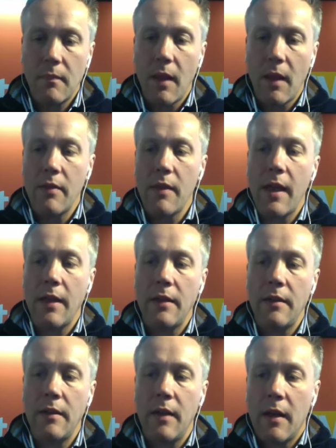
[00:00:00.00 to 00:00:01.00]

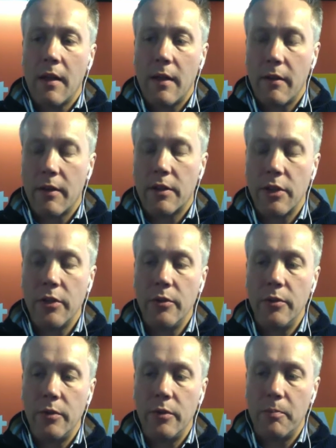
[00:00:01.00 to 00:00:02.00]
then there are
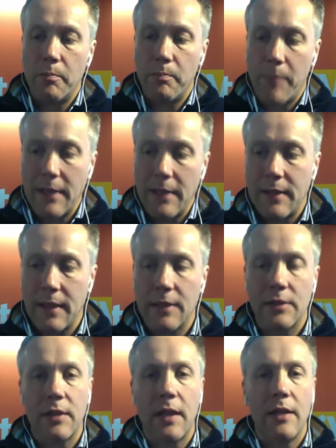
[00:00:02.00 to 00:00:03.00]
two basic
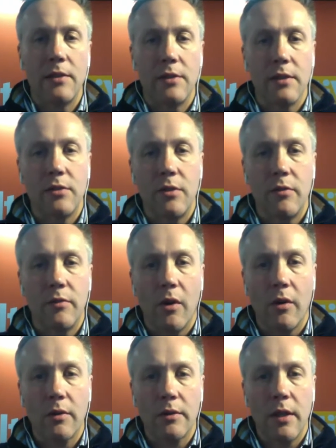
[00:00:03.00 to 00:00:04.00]
stages. You've
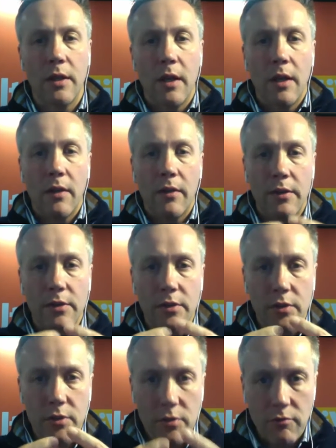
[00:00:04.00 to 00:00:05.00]
got the
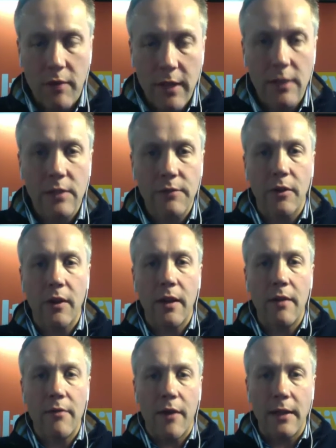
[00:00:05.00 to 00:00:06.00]
stressful
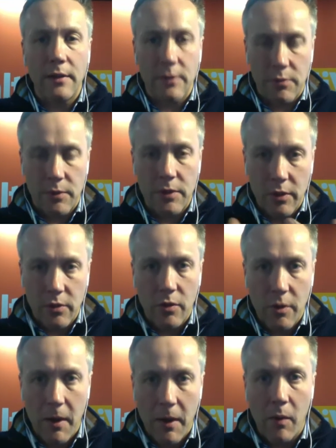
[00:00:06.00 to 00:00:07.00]
event, which I'll talk
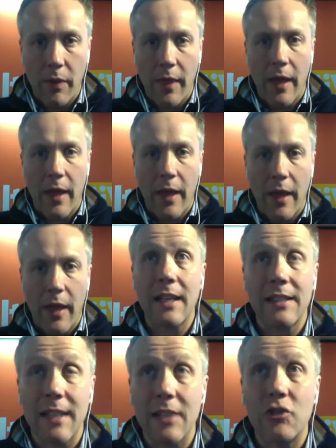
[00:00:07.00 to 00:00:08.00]
about what that is. That
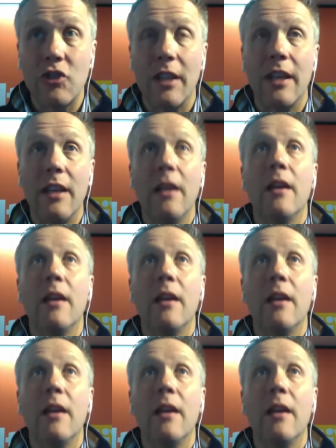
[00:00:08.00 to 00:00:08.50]
is actually